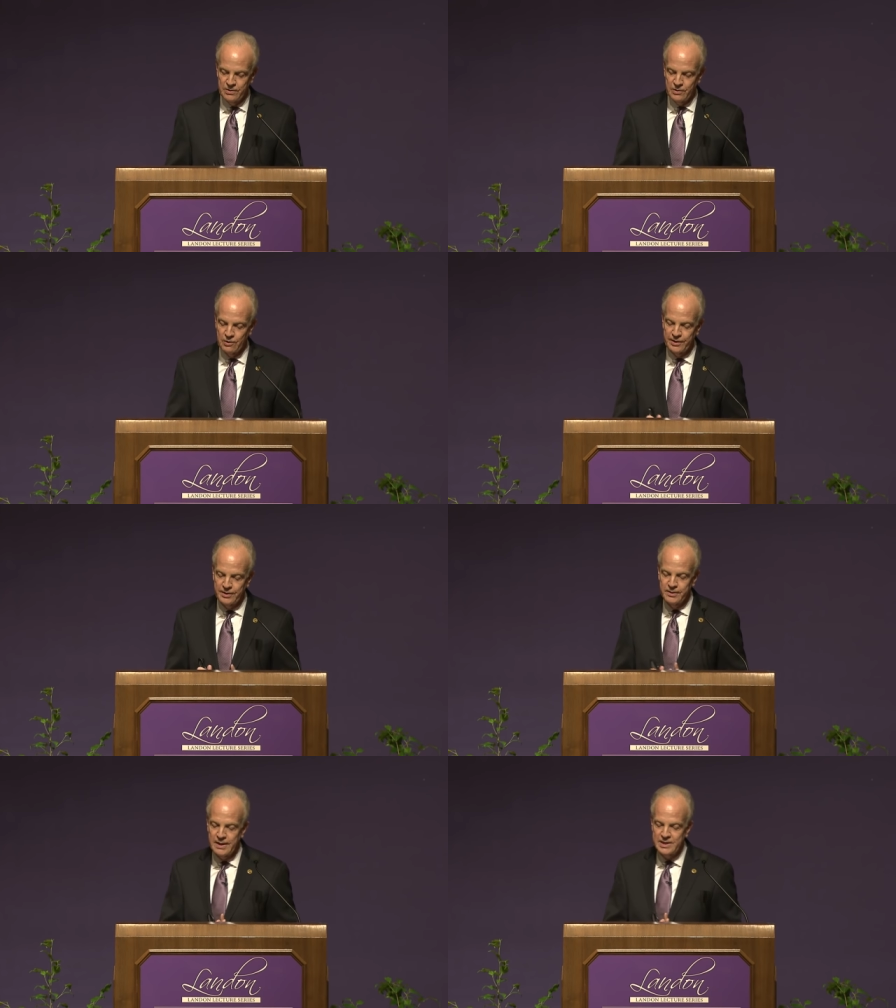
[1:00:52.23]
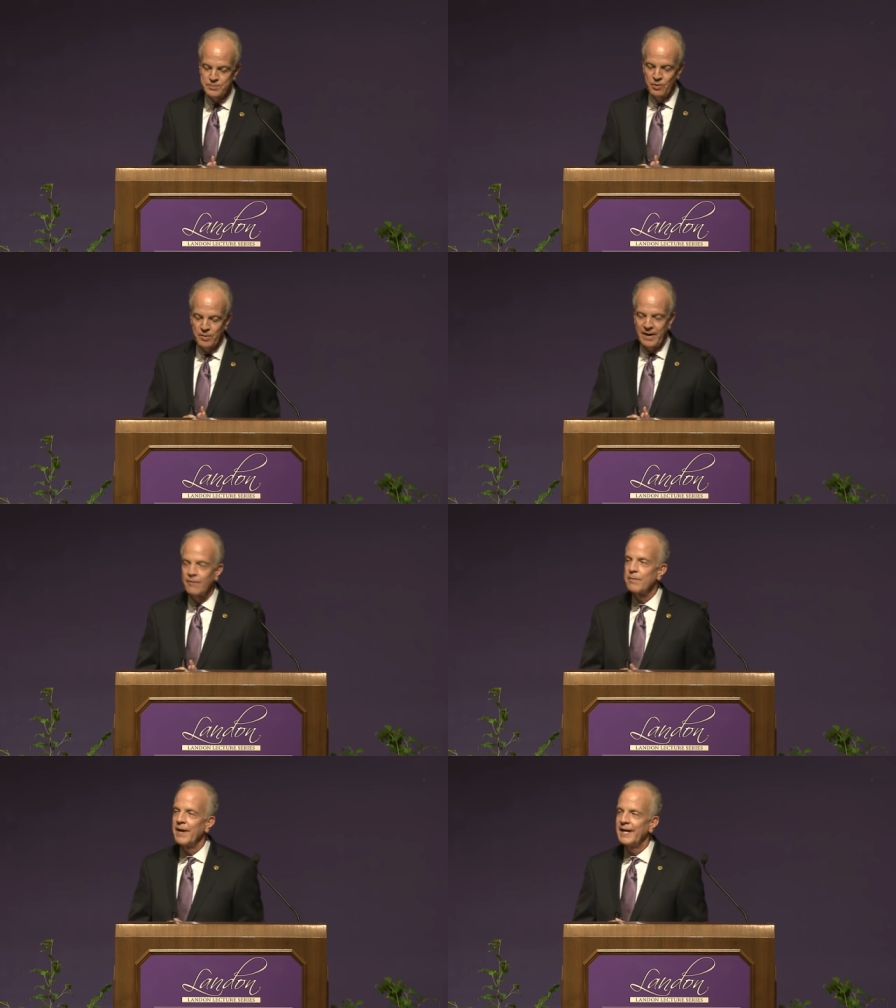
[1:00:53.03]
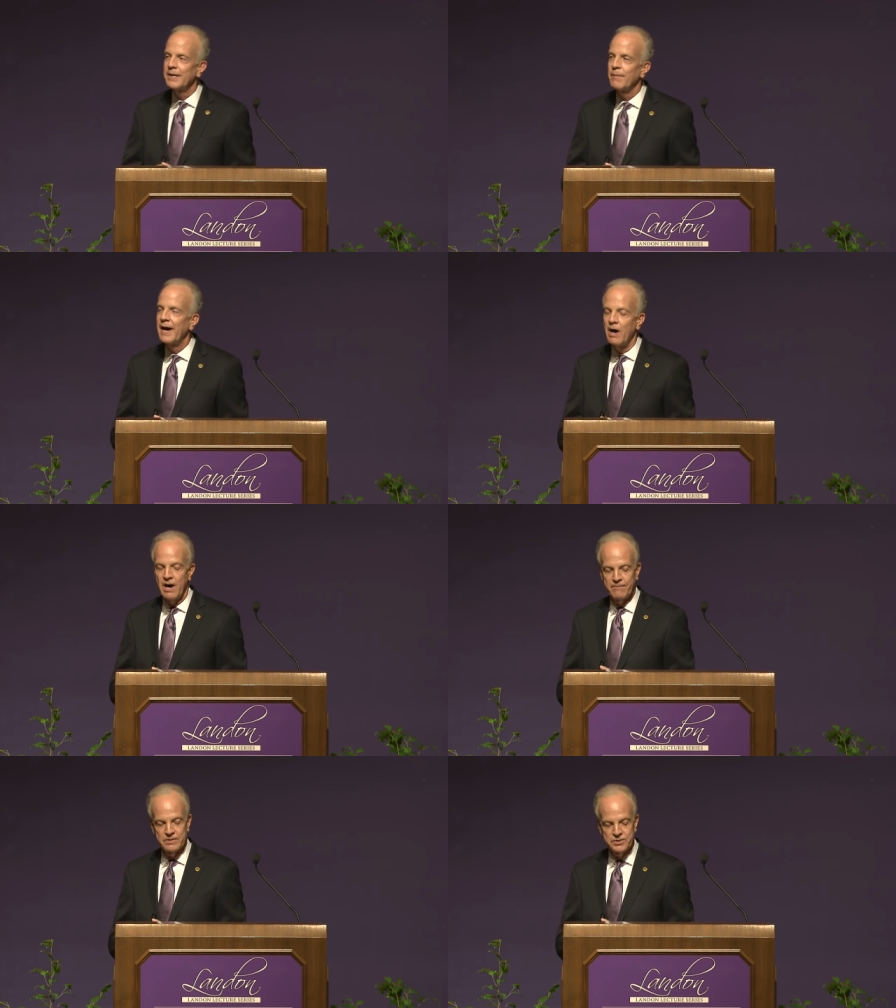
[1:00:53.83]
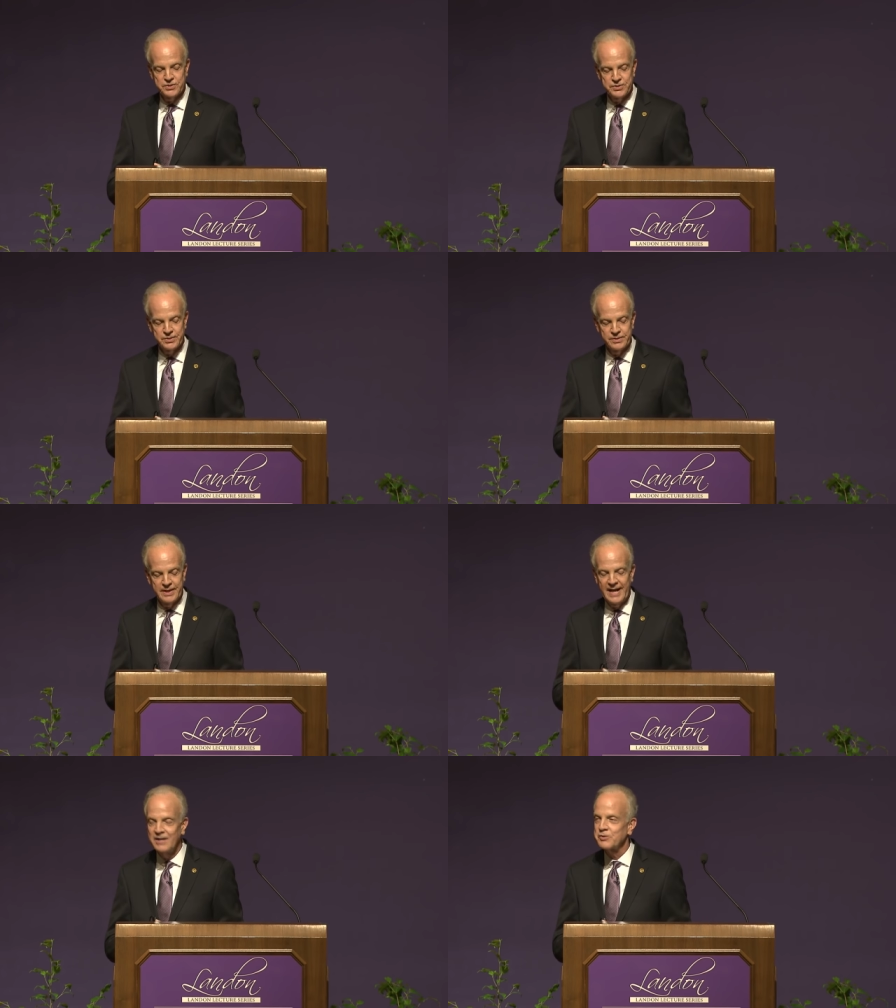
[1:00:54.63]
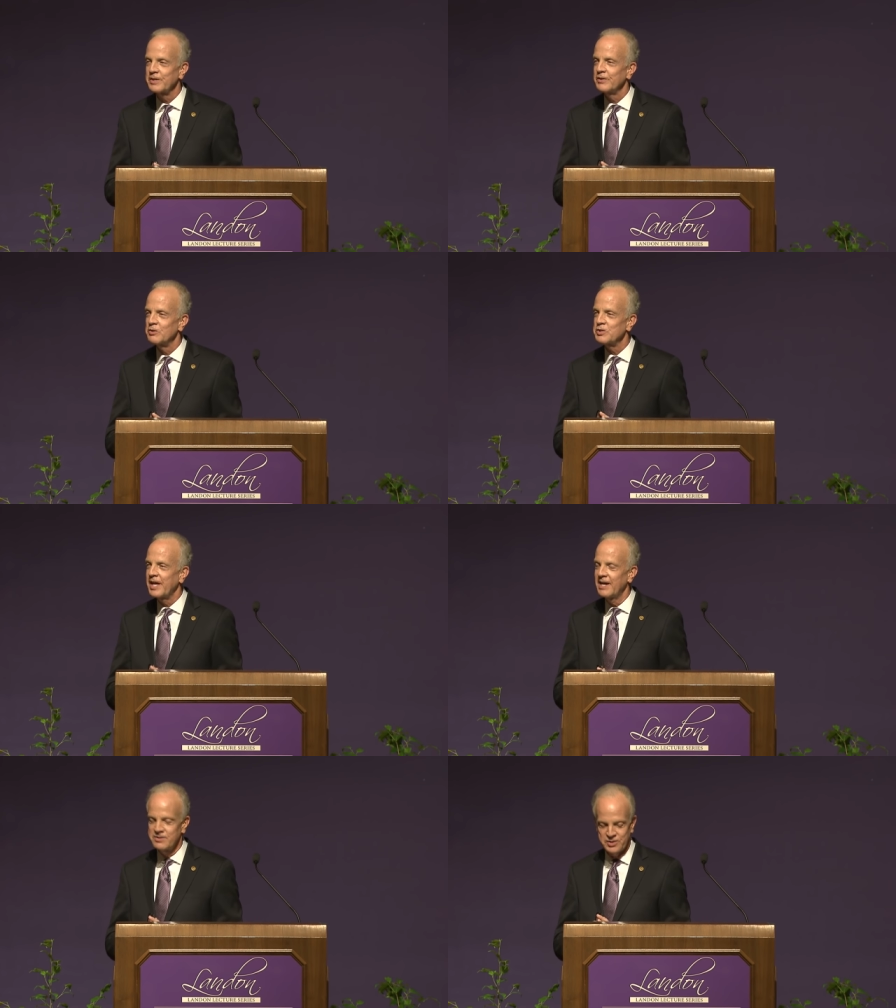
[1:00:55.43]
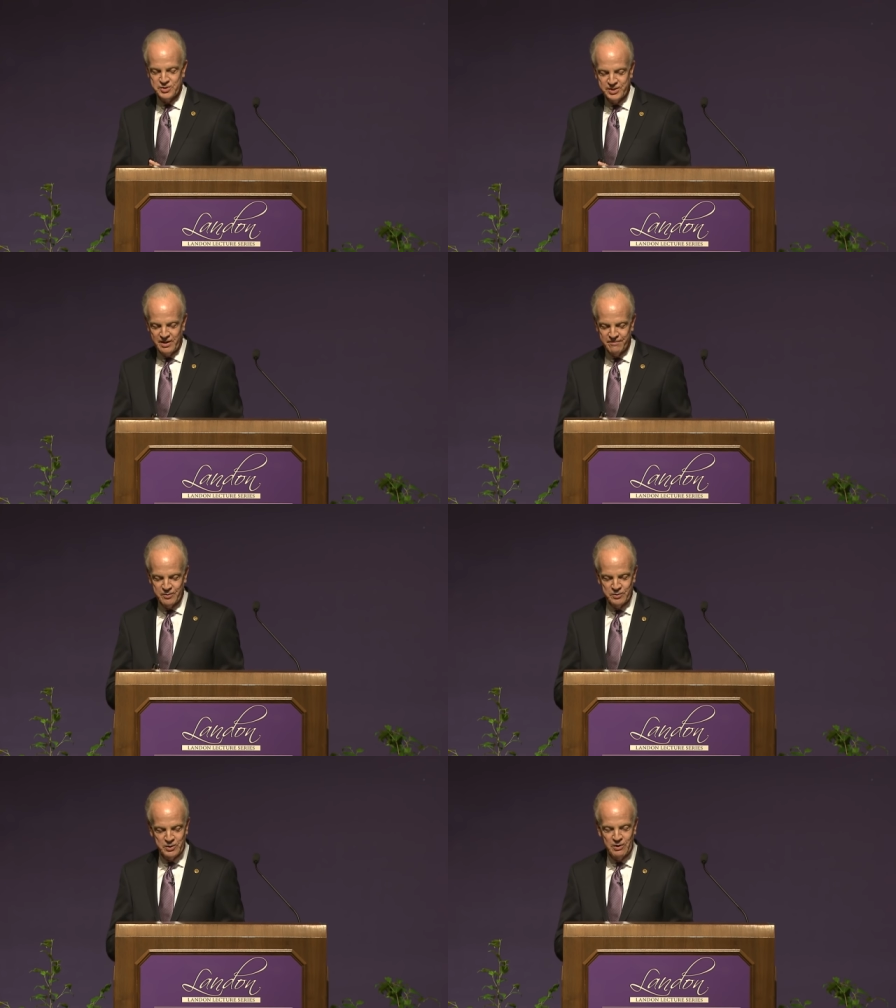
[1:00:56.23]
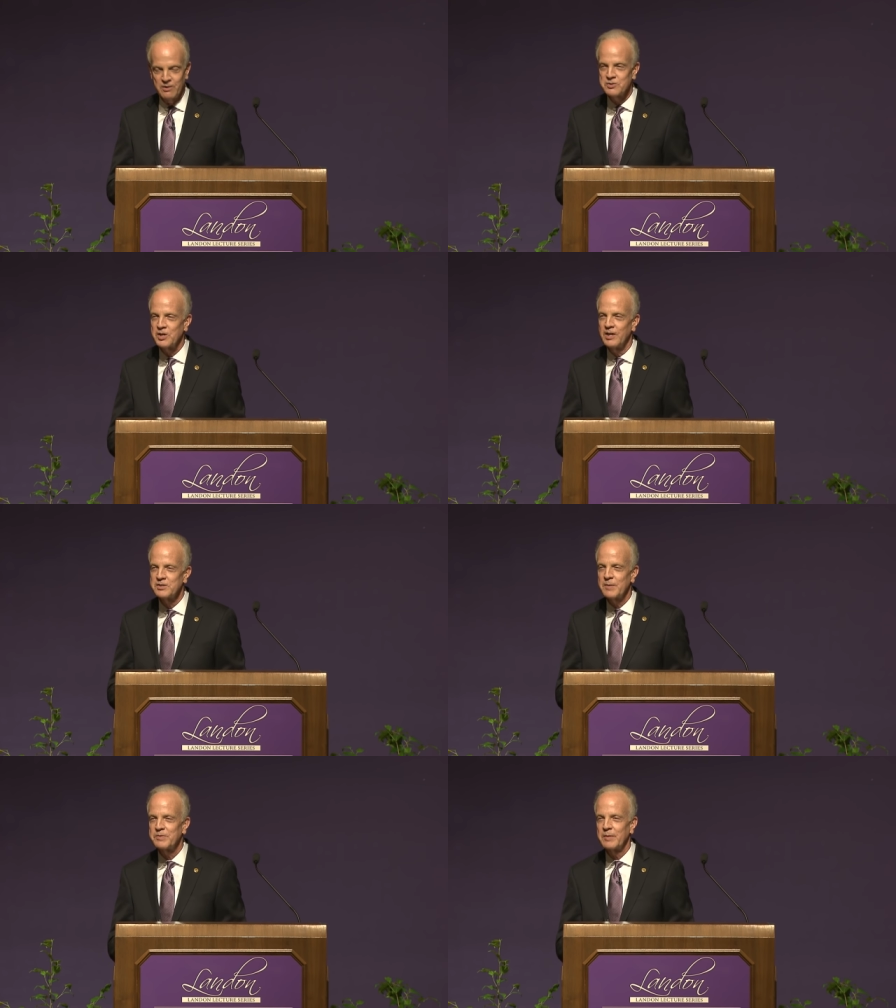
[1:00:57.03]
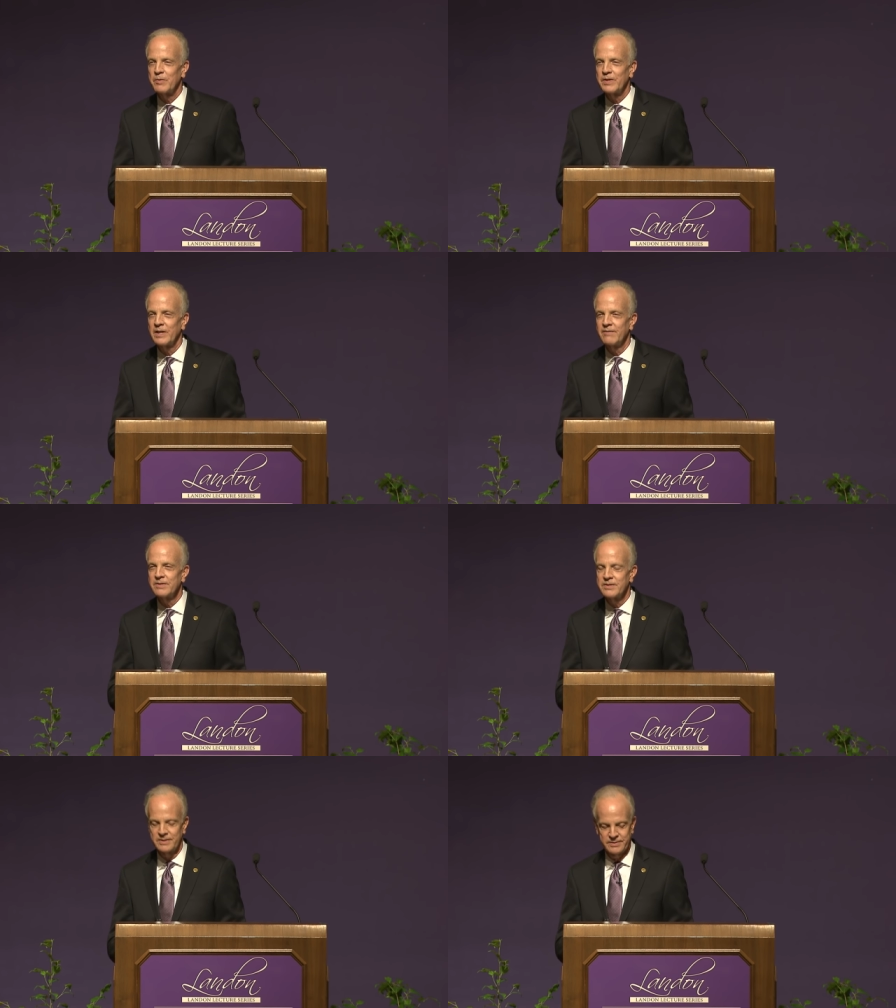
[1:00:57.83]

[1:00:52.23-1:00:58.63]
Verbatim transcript: Earlier, I spoke about remaining in my office and answering those Kansas telephone calls on September the 11th.